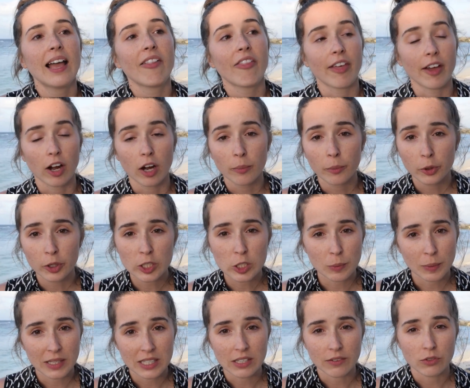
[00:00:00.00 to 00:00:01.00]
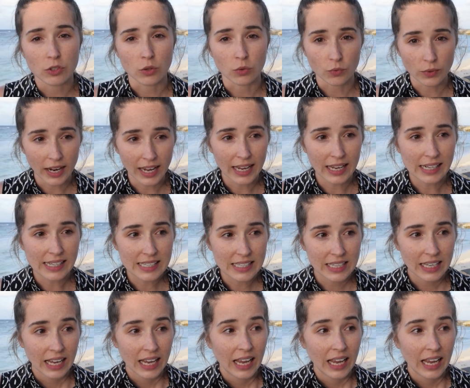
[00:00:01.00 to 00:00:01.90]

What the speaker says: They are more expensive to rent.